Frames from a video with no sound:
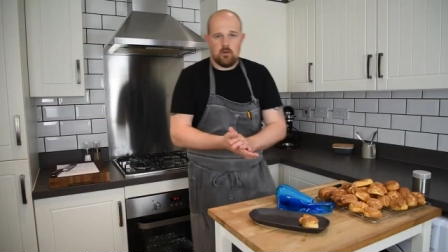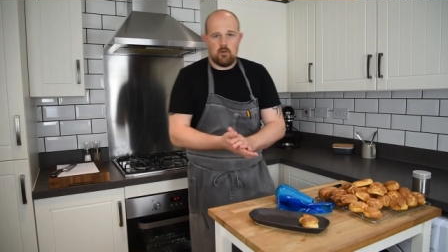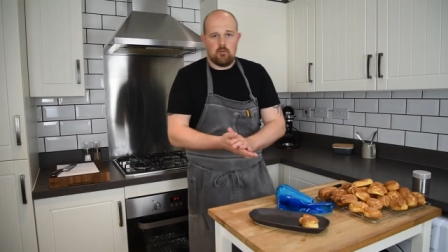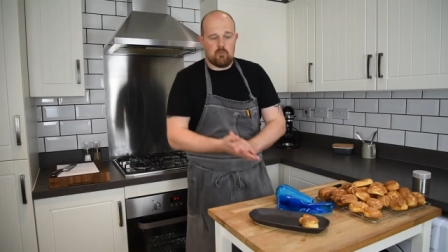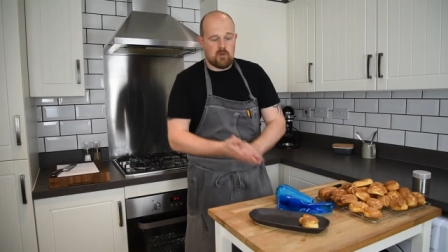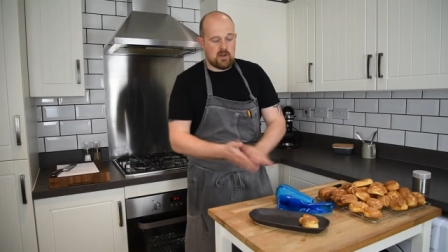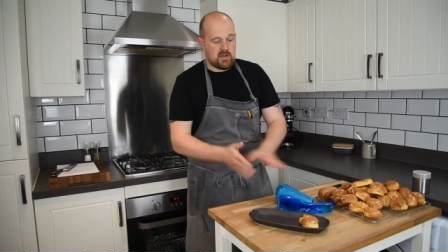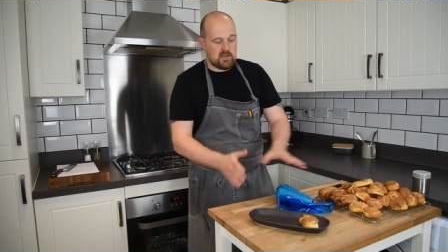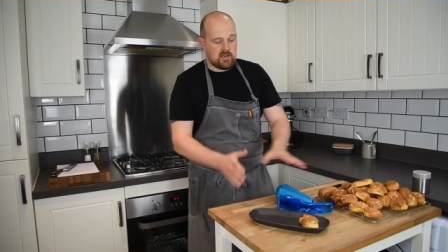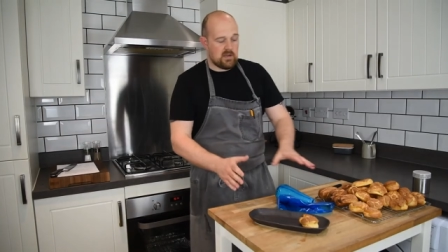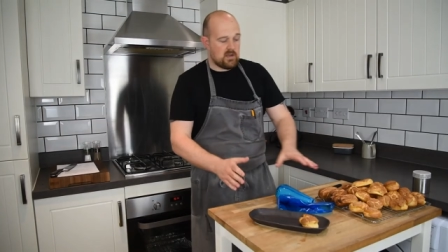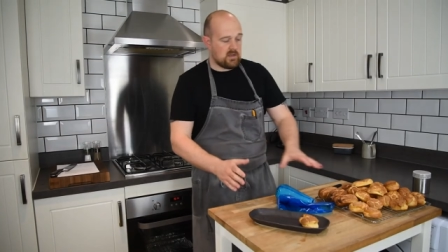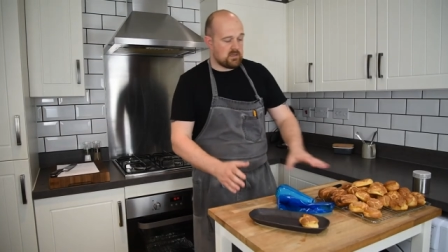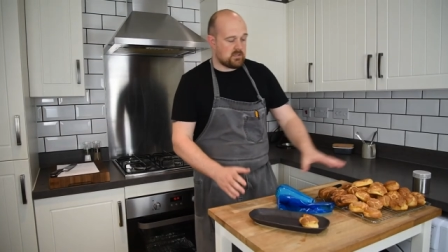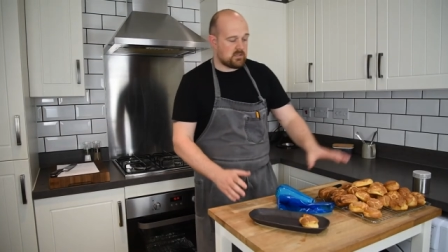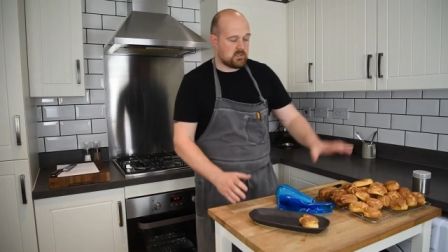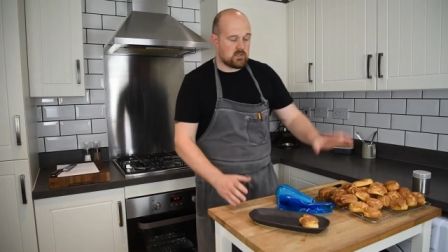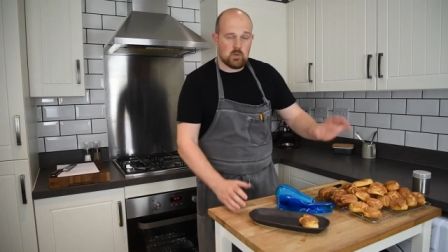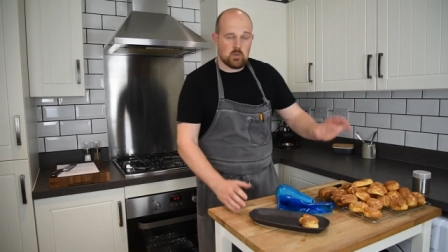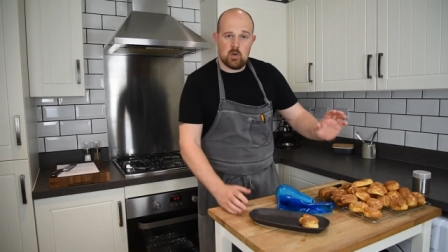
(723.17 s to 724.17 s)
Right guys,
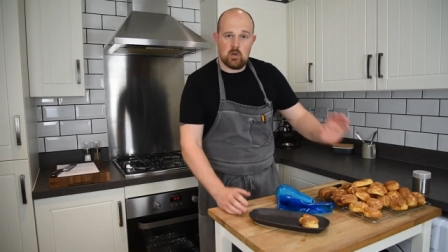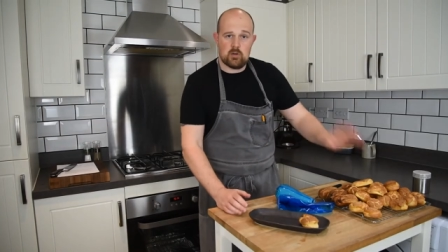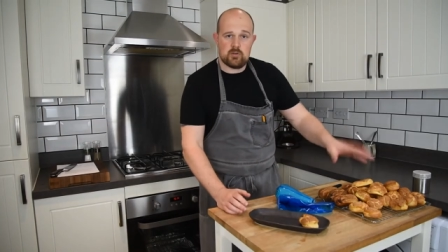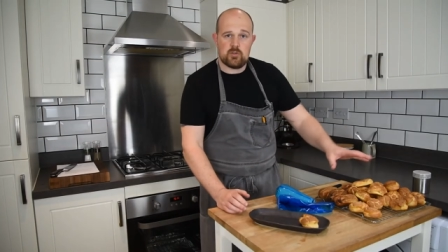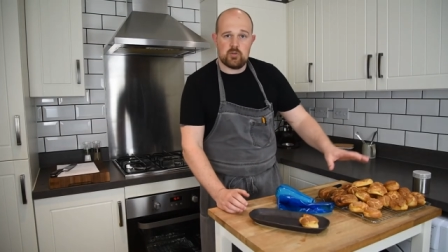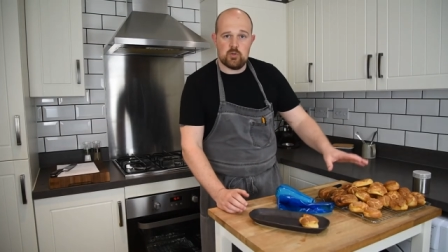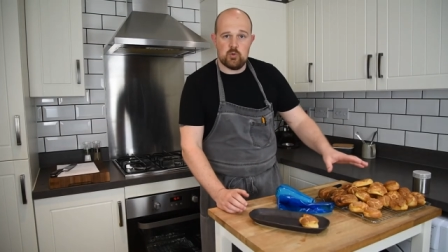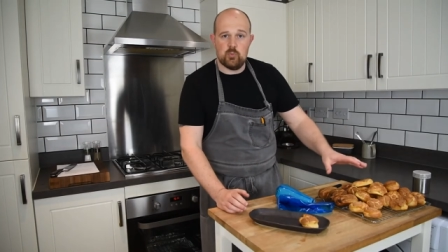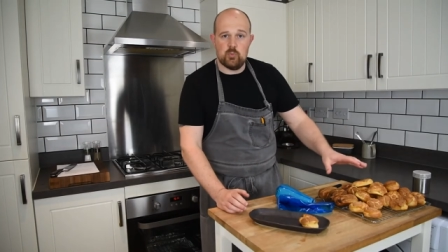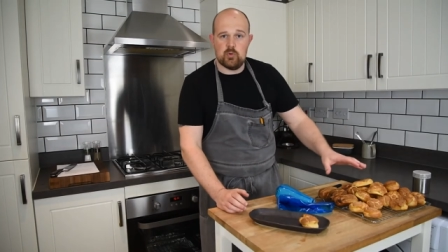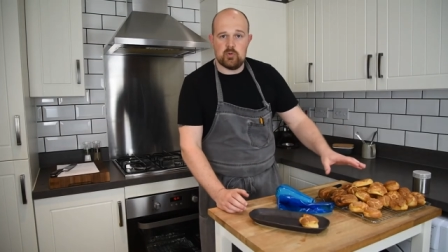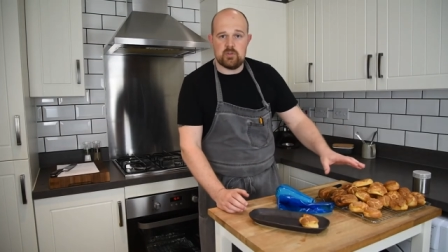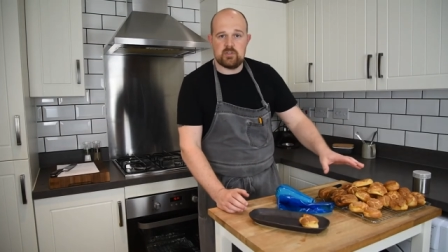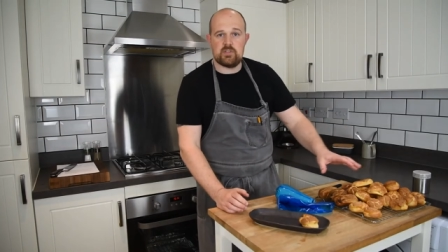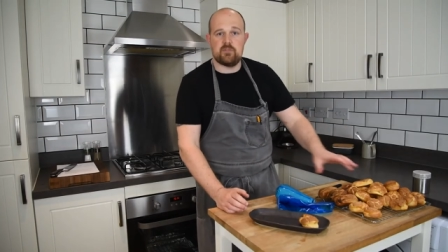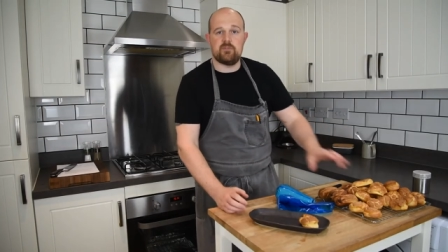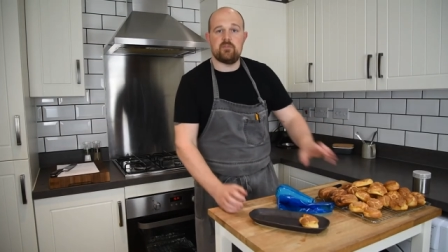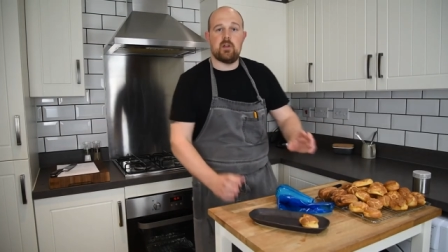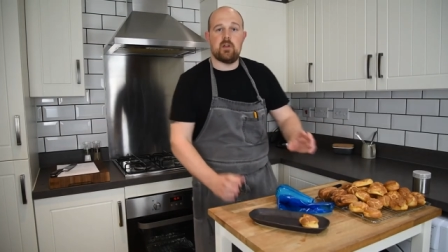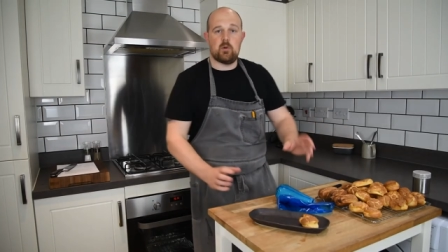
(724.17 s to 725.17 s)
so our choux buns
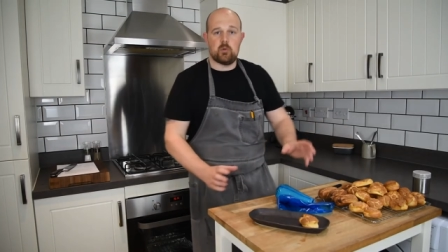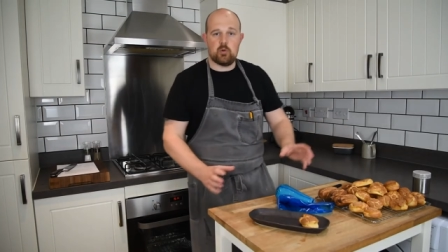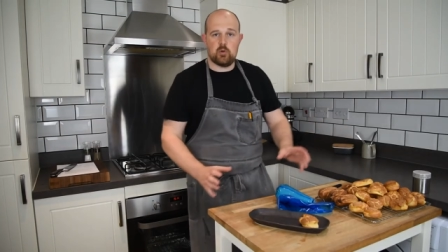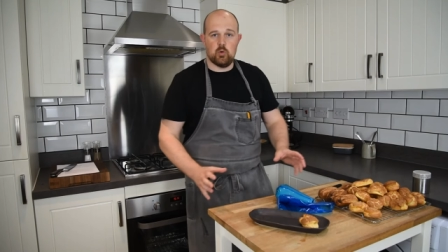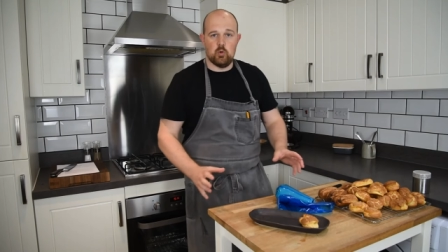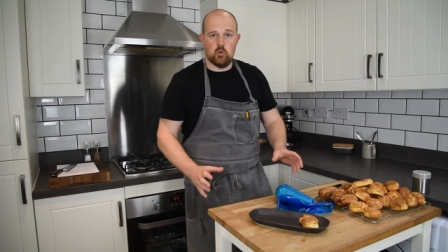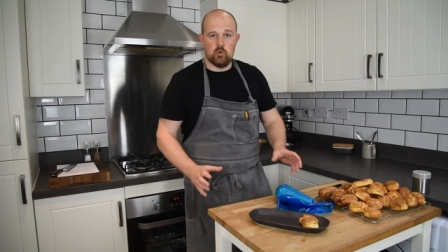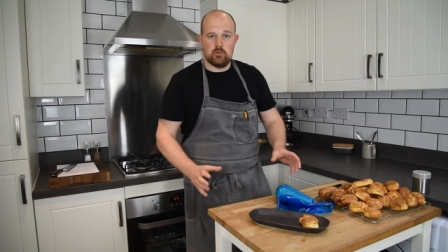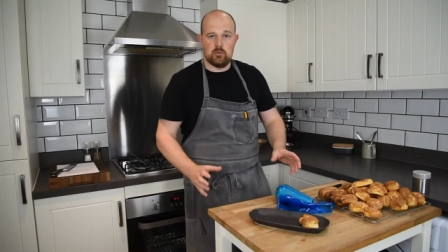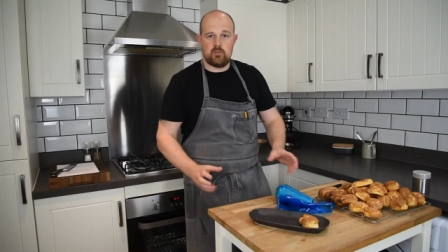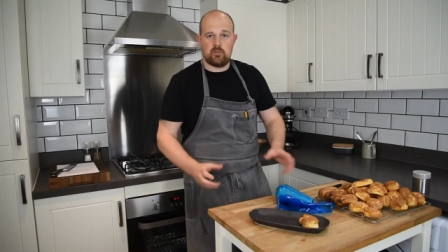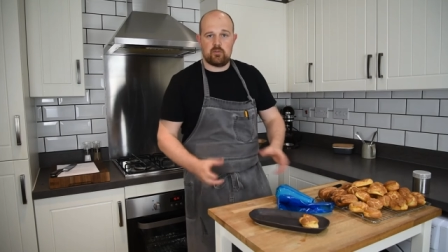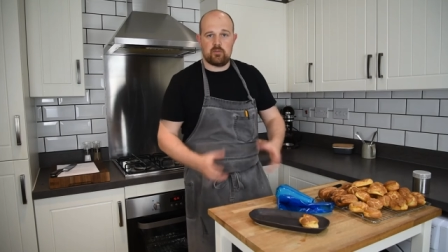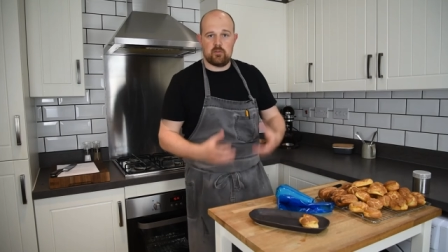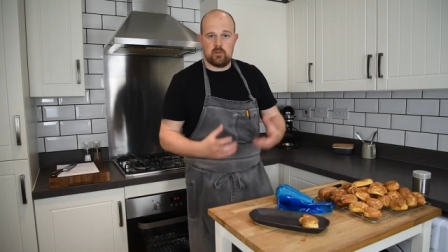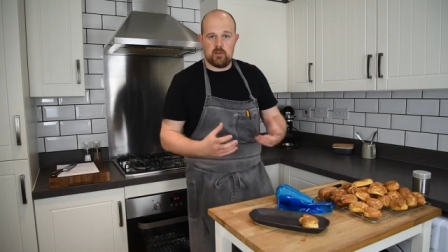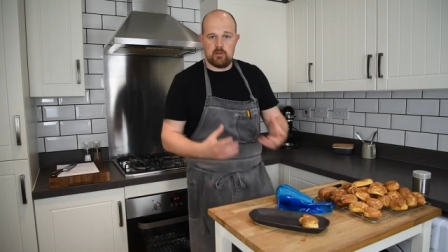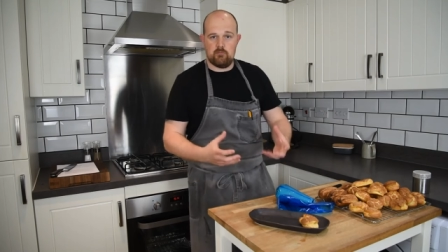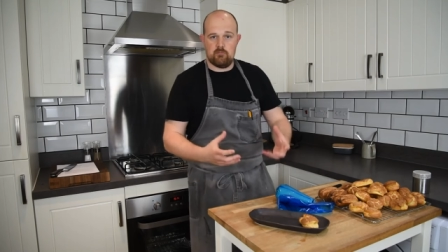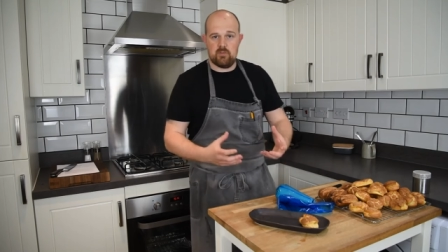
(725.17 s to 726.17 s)
have now cooled.
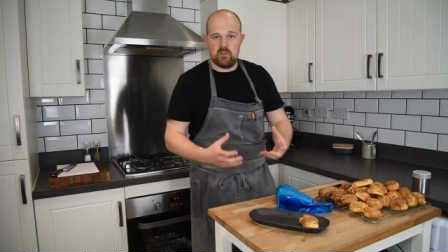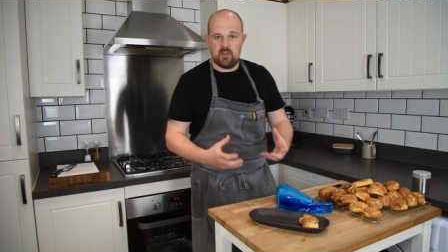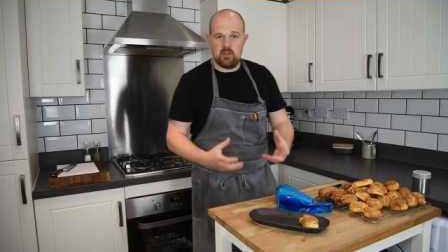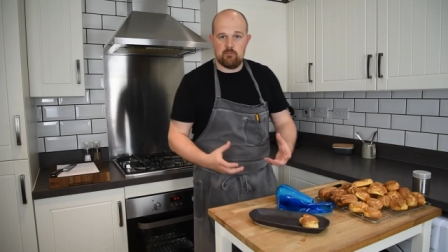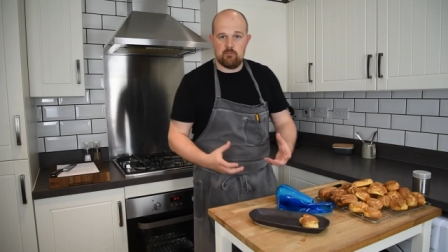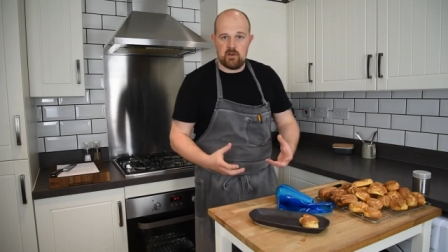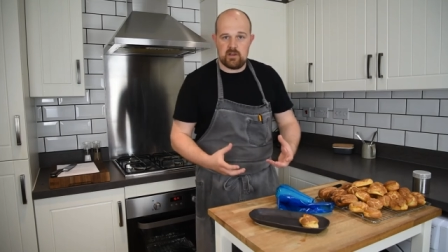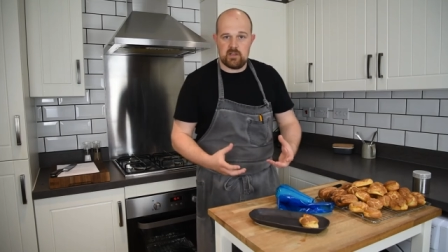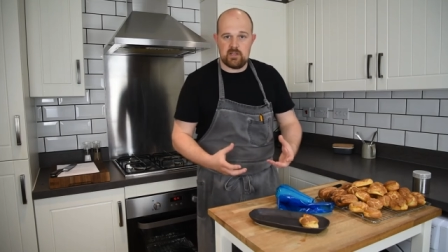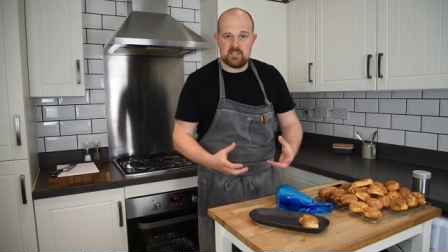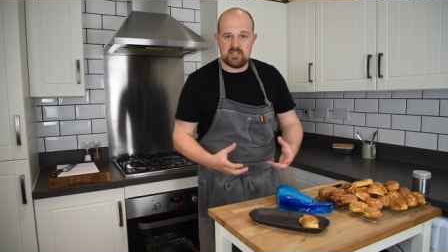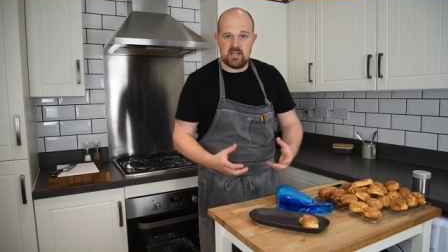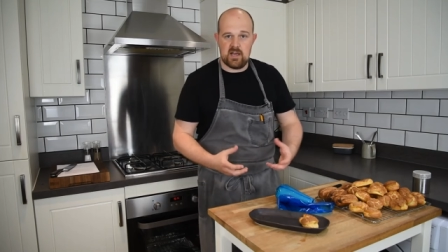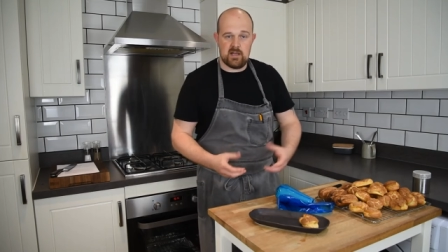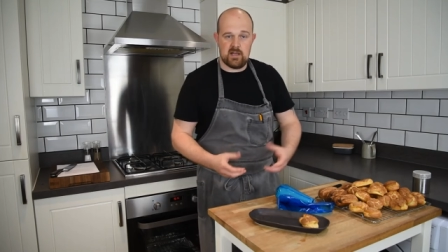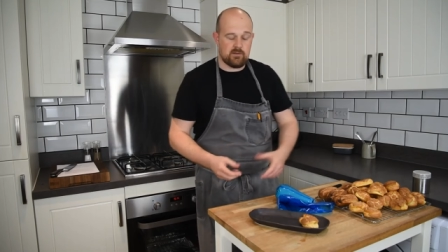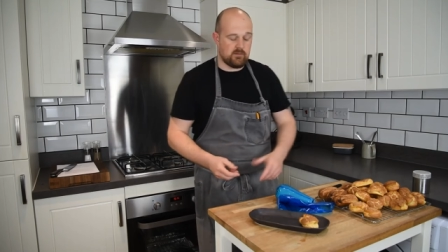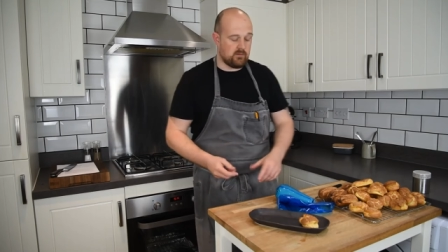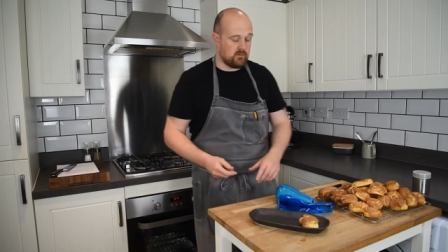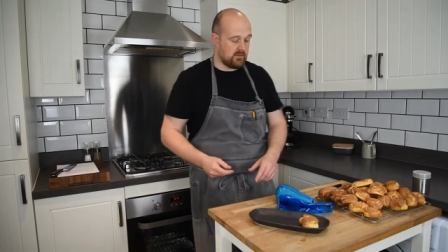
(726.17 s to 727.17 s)
They're, they're ready to
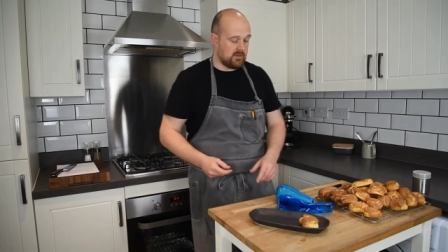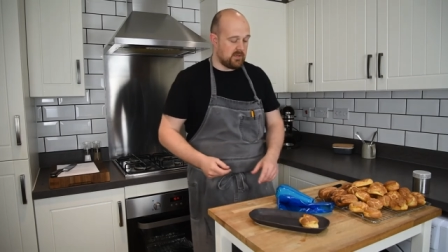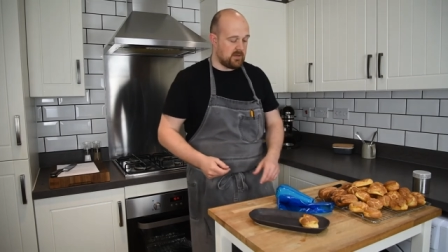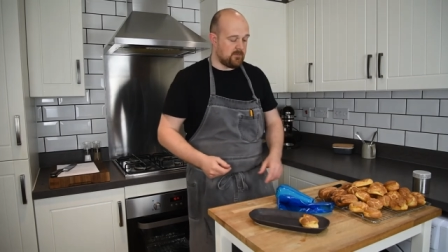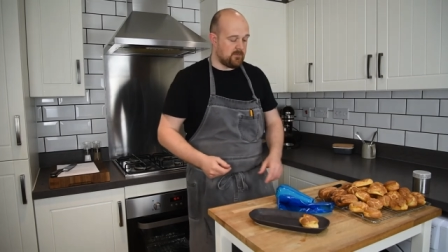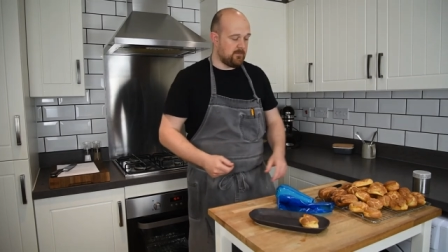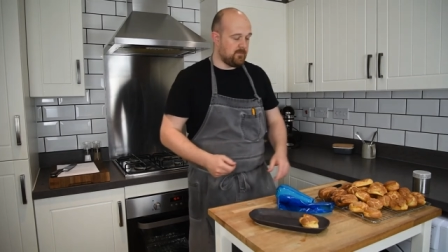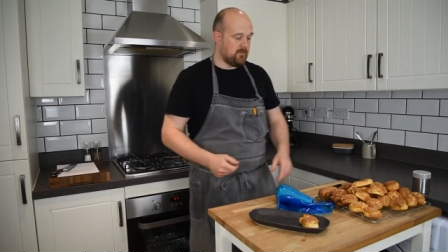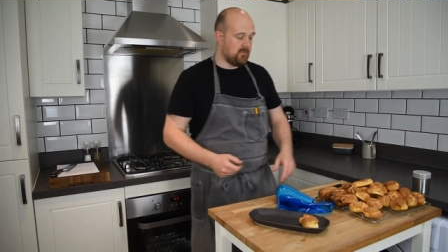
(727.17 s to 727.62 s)
handle now.